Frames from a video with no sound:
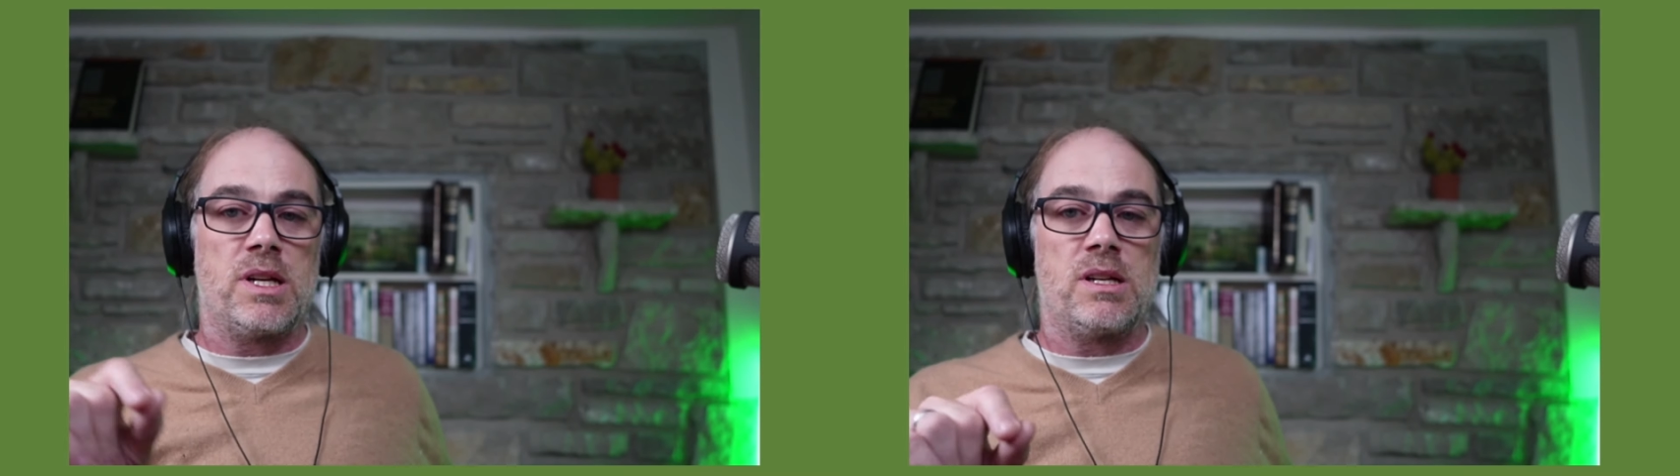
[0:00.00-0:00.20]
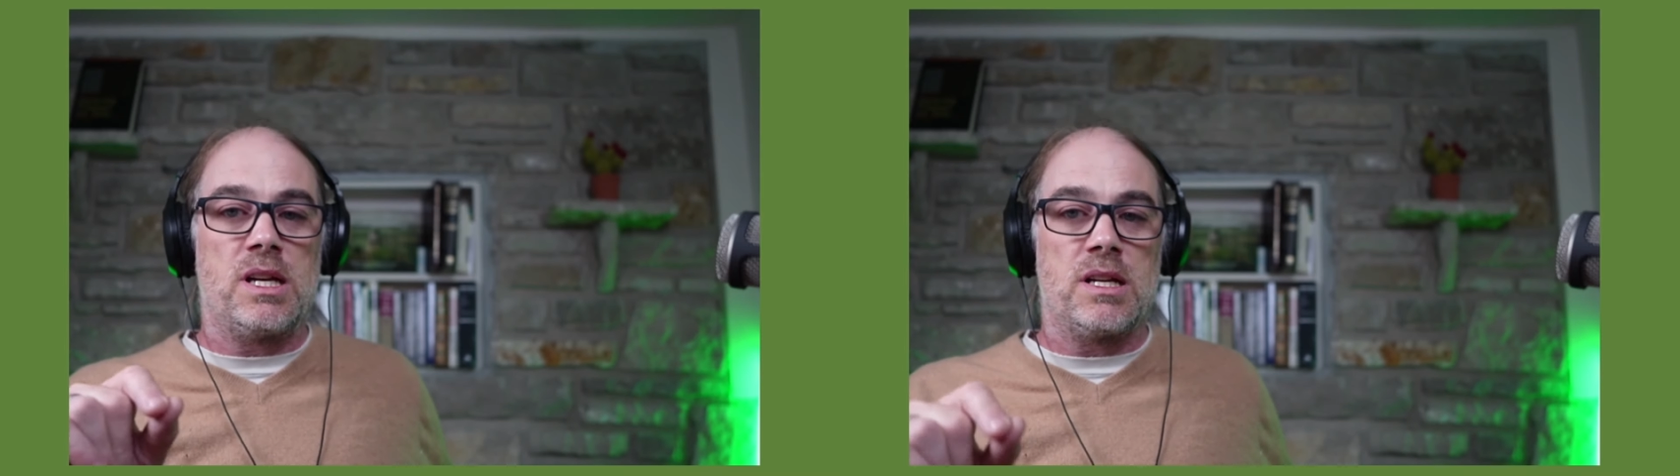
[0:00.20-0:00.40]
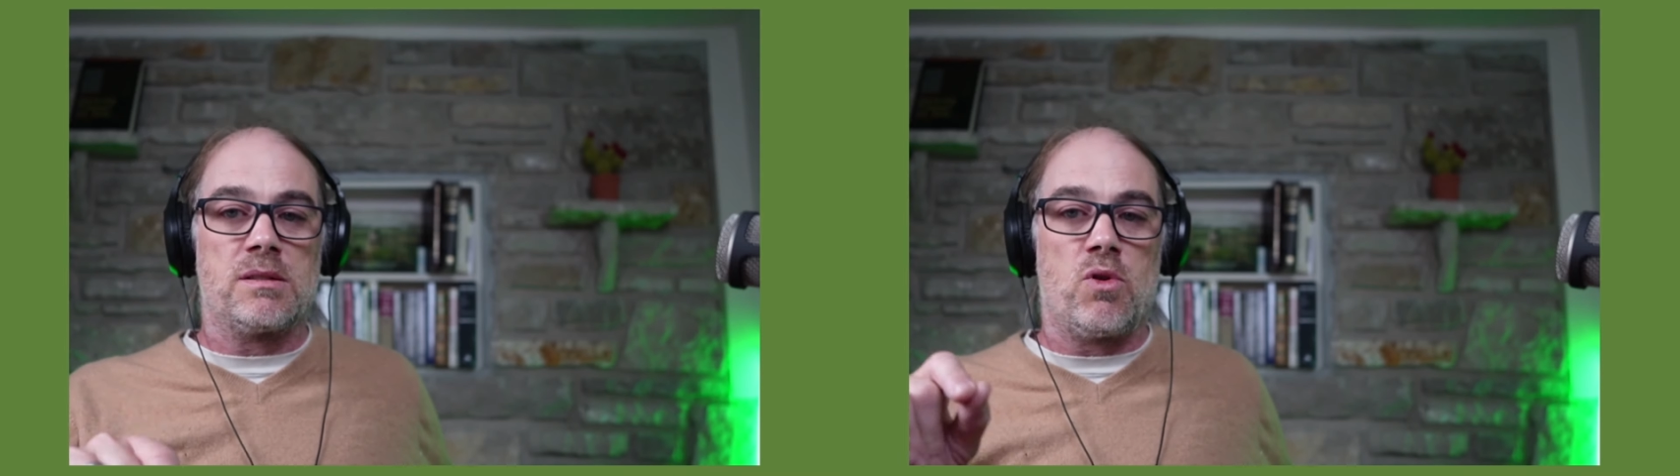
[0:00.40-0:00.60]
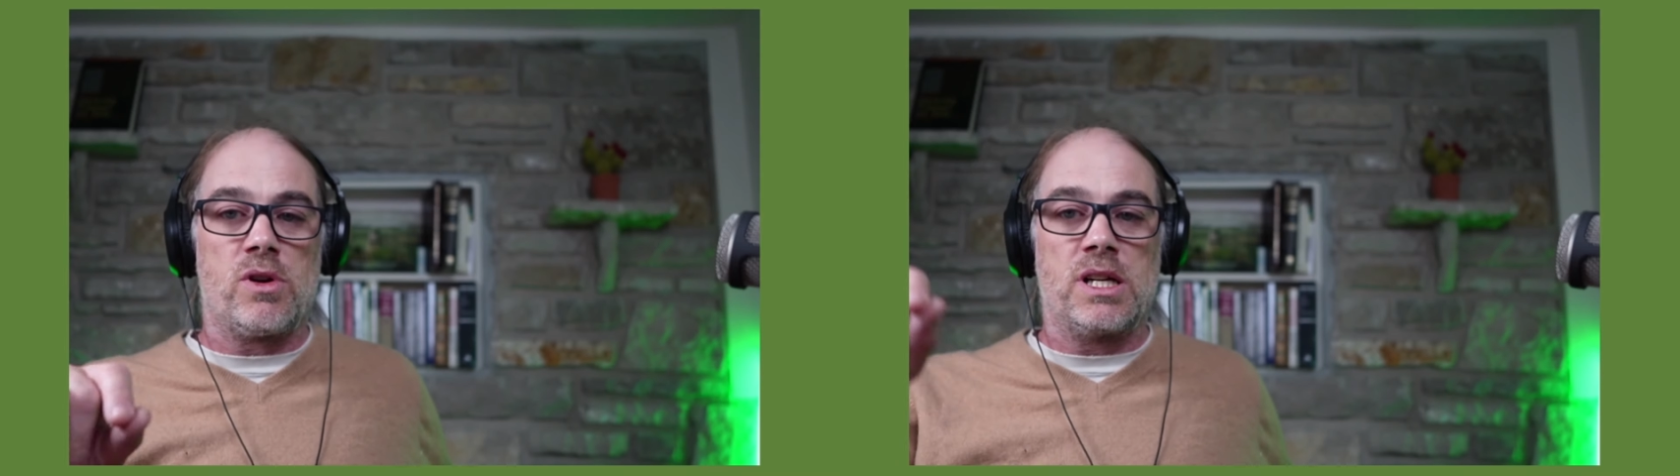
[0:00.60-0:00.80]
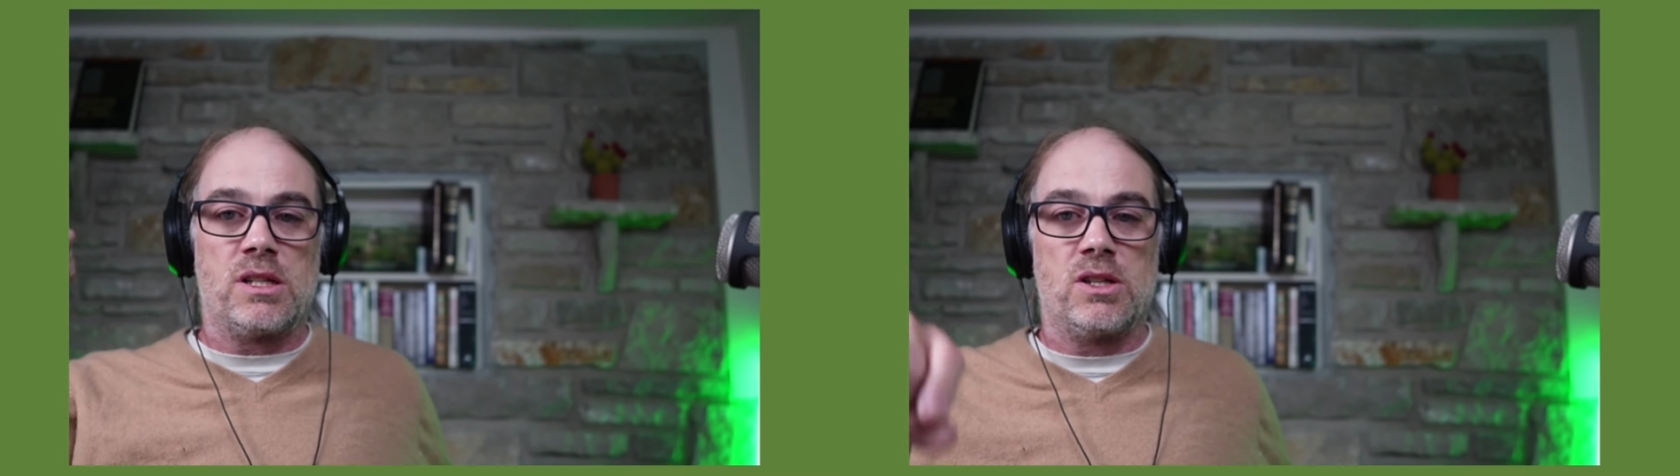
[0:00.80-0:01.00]
Benitez
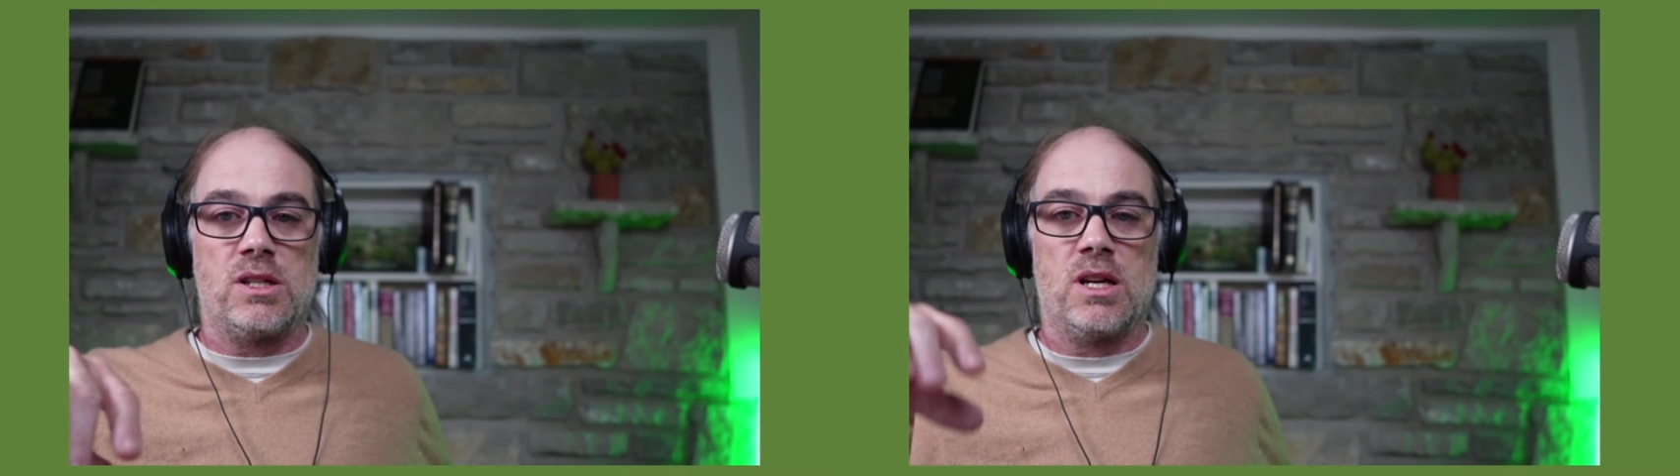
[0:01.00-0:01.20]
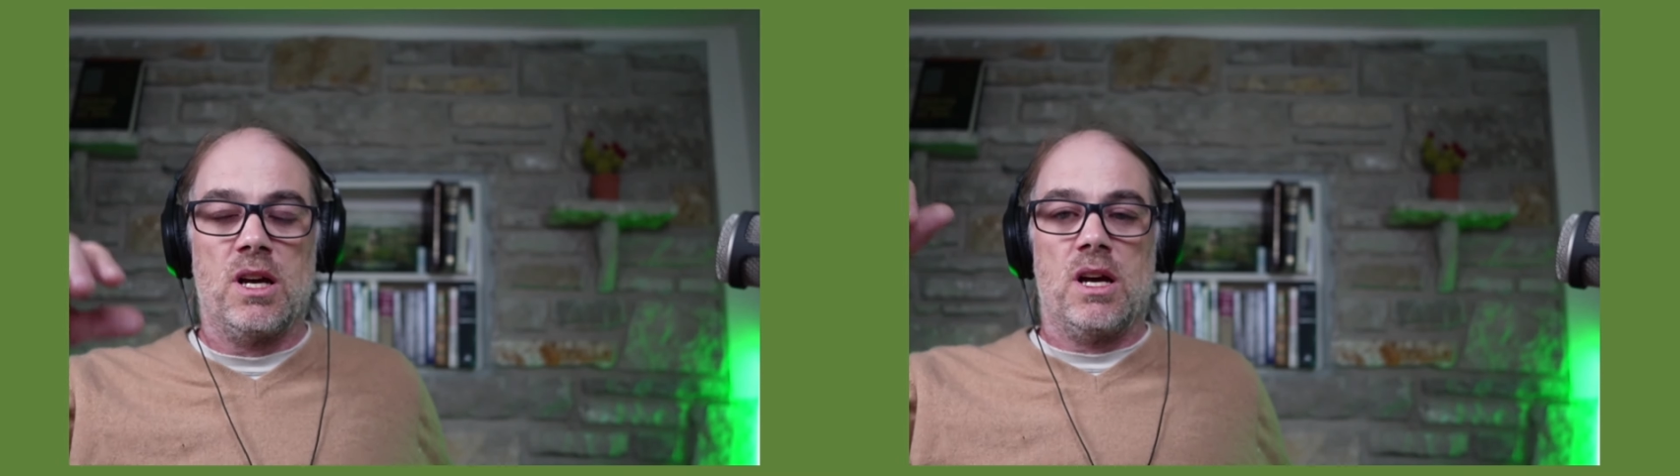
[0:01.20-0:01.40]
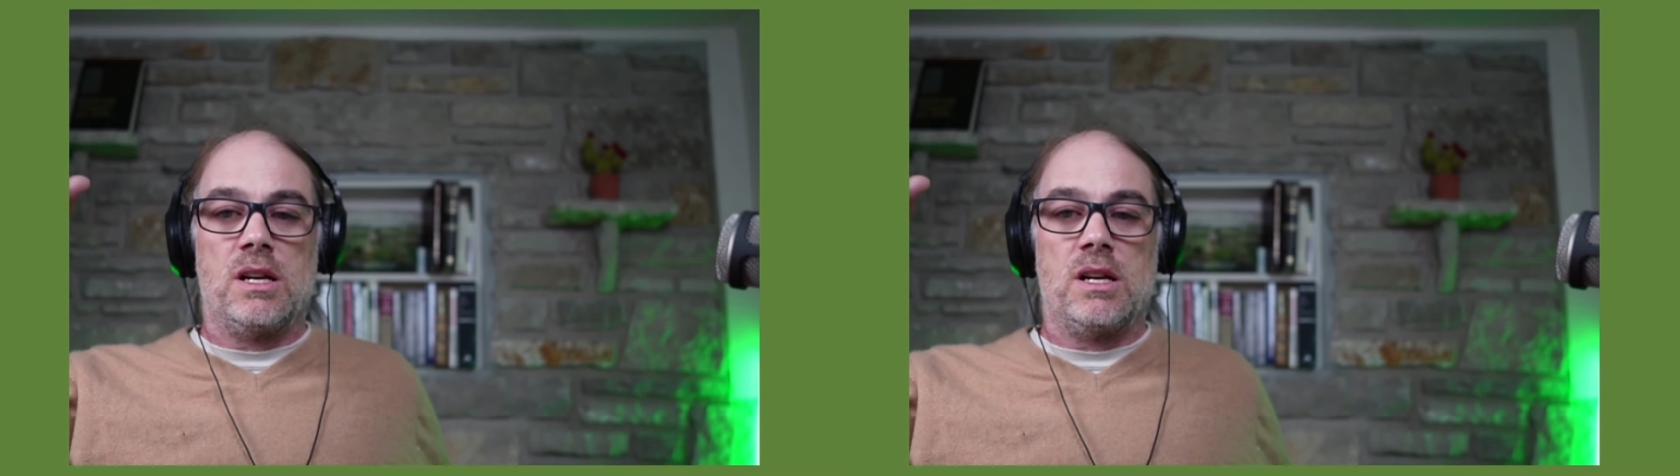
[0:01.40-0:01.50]
Morgan could